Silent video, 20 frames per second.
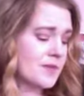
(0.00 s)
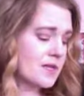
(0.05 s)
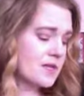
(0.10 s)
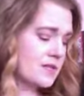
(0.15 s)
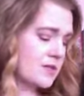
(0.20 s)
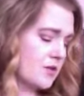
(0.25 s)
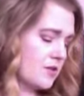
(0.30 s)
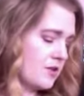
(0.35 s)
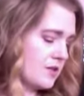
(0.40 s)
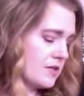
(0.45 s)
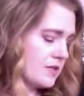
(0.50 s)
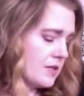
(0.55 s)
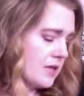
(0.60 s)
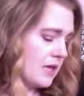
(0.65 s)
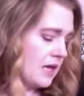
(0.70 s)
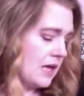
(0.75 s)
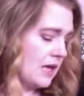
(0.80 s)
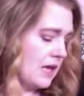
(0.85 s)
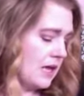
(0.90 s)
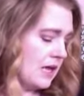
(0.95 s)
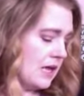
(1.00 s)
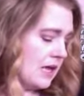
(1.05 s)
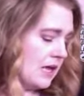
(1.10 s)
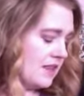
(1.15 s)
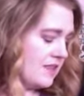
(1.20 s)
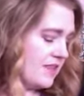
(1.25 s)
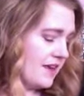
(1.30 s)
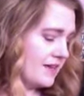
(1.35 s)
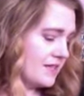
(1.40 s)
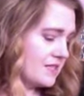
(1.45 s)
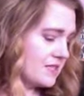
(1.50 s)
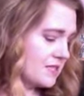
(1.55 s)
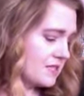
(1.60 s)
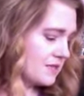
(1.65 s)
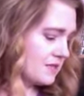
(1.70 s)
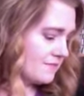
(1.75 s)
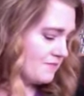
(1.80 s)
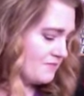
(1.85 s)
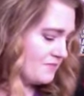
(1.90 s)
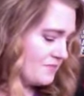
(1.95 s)
So
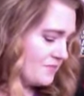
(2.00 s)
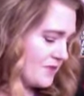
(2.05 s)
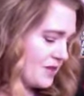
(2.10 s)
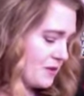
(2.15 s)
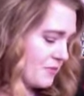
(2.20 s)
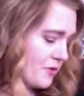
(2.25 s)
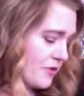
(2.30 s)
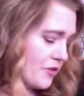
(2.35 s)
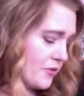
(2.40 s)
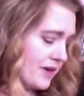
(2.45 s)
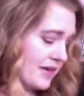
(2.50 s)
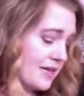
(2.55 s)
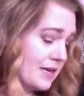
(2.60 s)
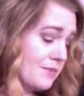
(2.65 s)
that's my number 3.